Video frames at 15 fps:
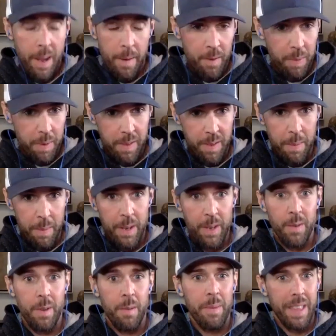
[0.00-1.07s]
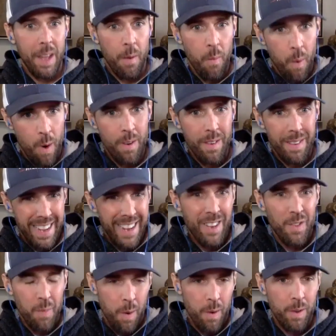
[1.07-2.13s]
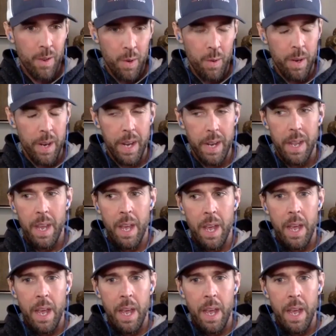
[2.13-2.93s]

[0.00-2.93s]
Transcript: they were supposed to be doing, but they weren't, they just weren't doing it.